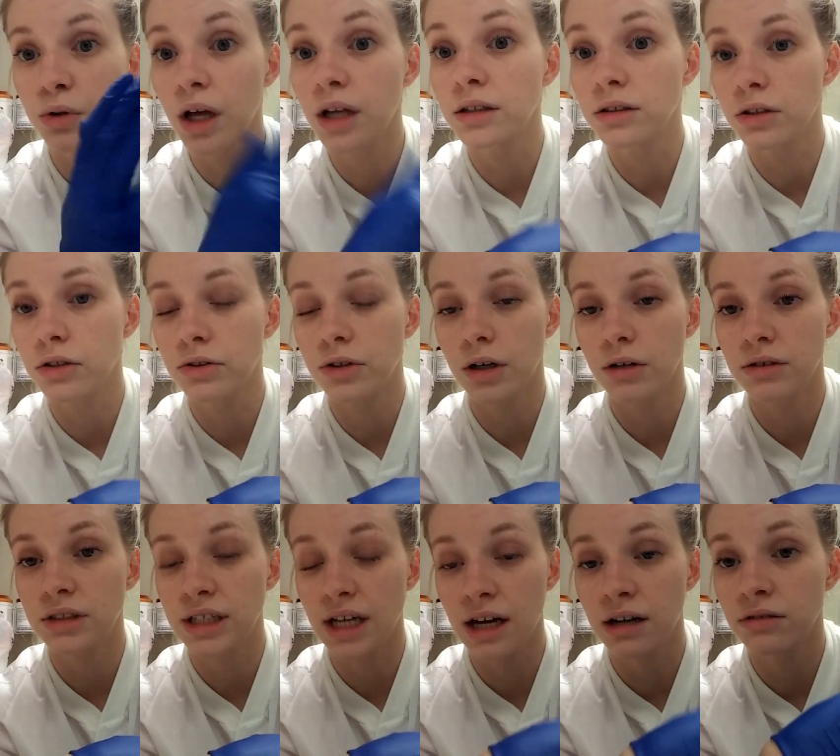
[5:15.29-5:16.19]
blood
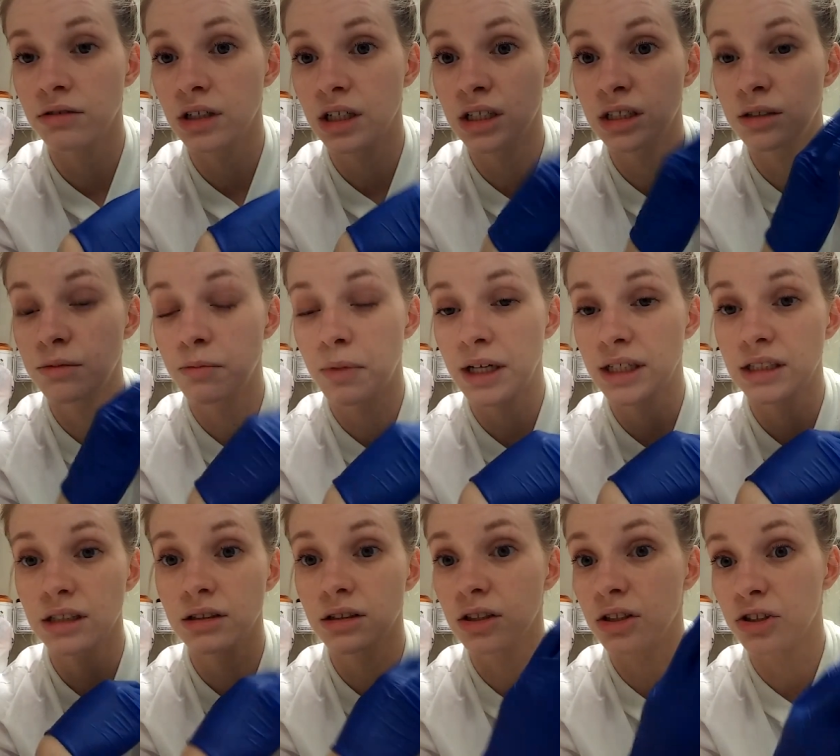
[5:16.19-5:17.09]
glucose down is
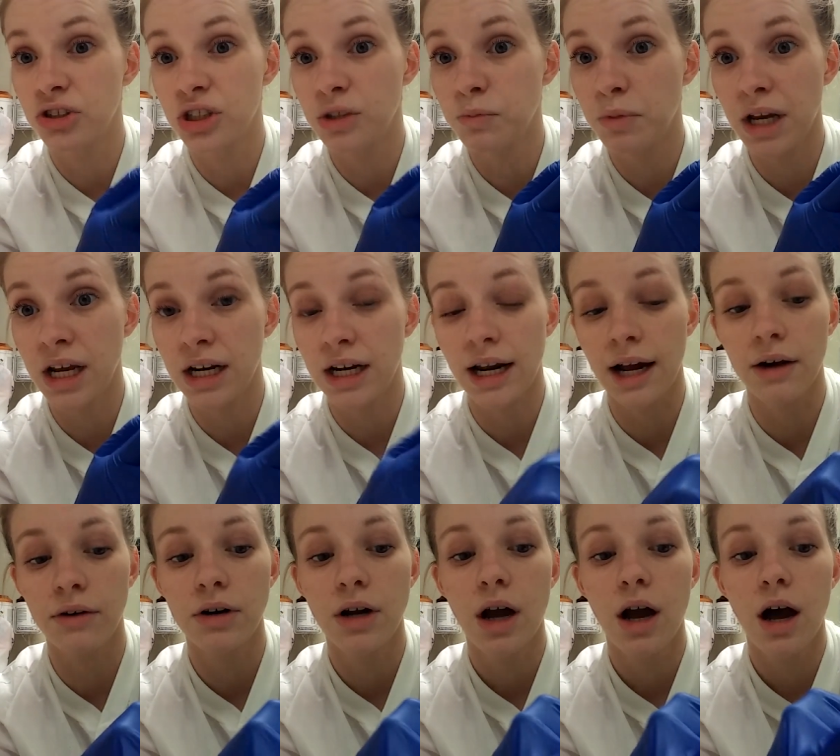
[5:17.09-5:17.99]
basically you're just peeing it
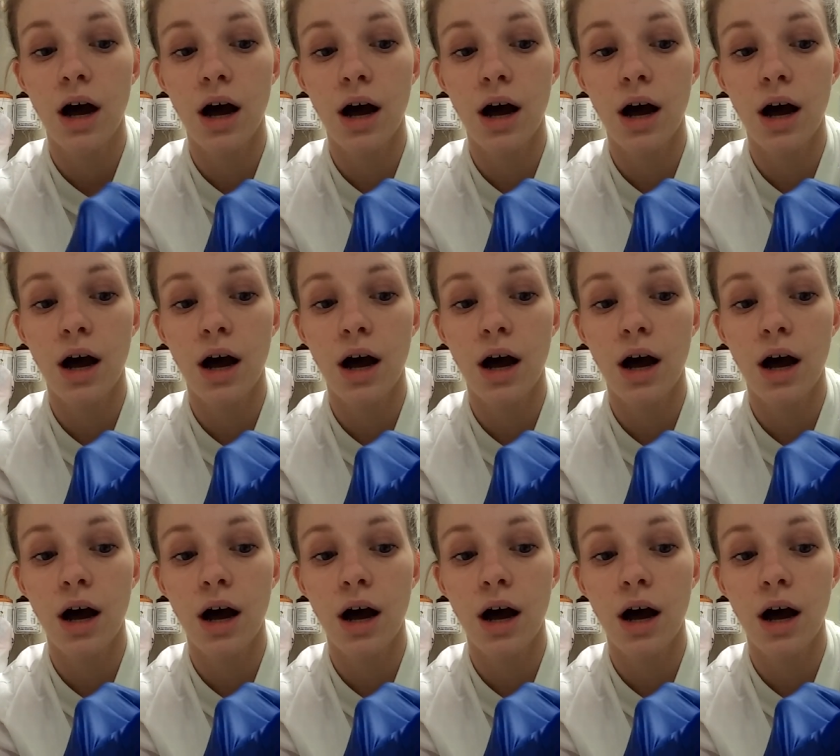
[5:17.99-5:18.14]
out.